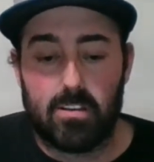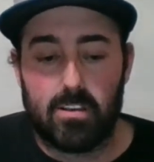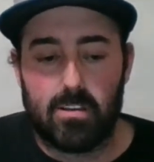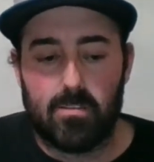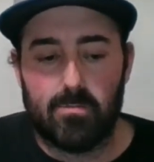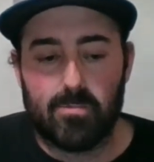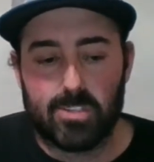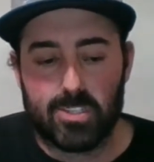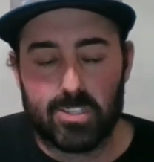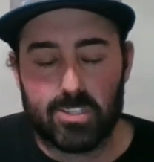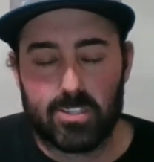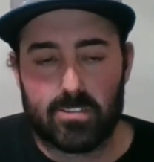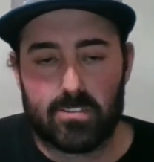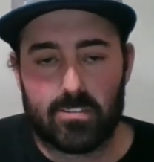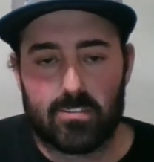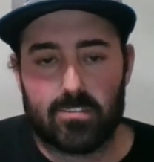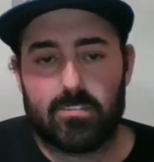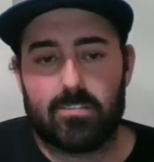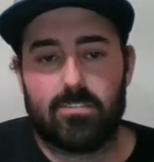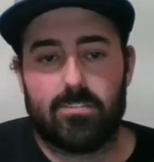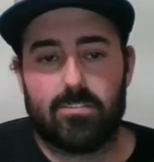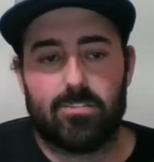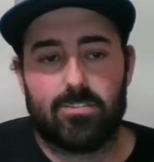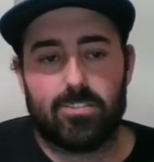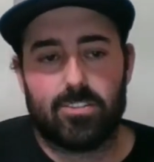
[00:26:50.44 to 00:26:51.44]
It
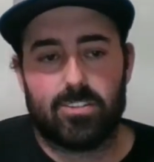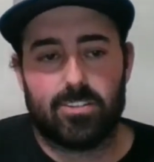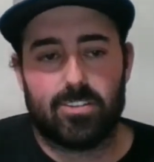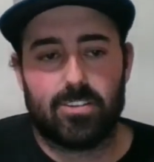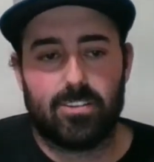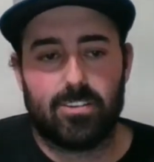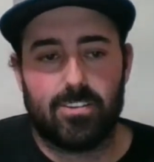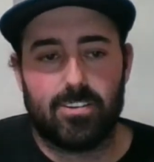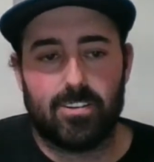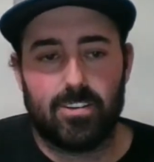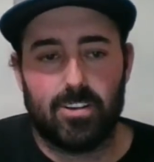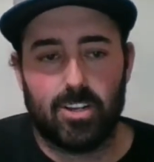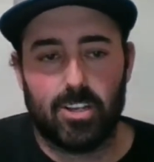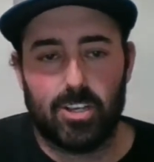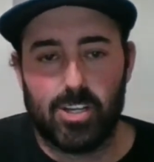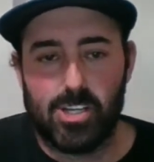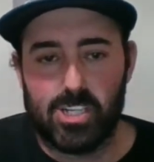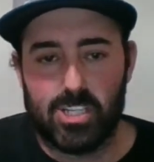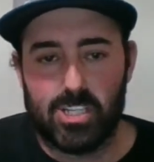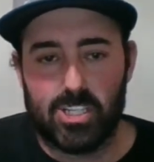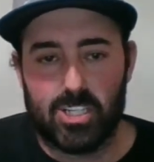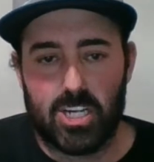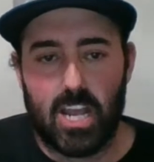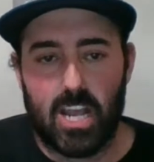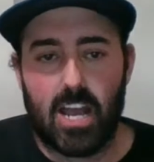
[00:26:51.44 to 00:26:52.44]
was a
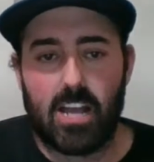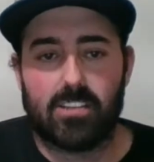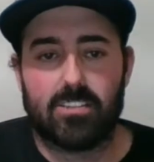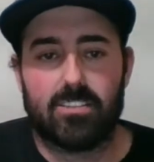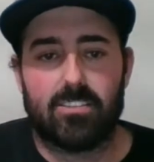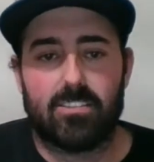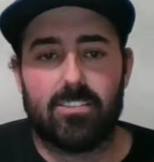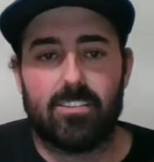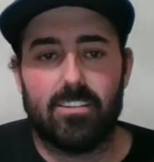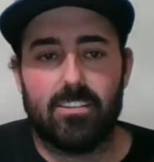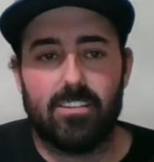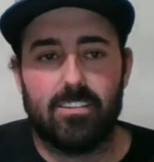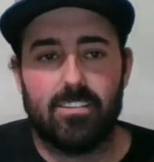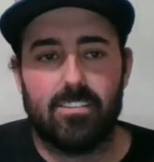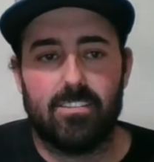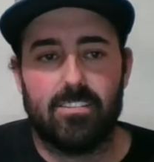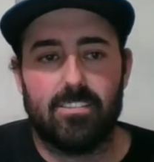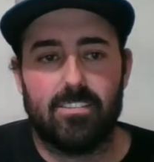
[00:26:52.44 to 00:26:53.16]
good chassis.